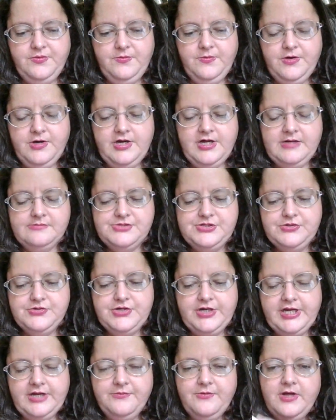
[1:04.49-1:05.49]
Wood. I'm still
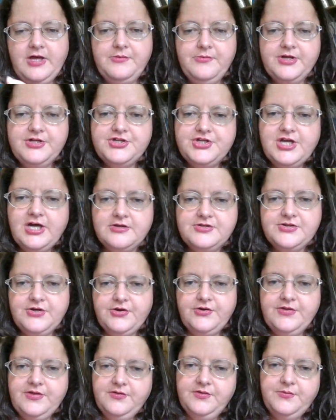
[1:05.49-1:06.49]
trying to. Well, I reached out to
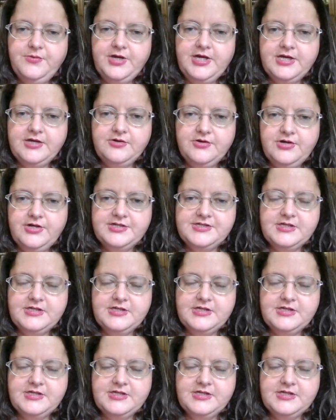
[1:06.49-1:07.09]
her in the only way I could.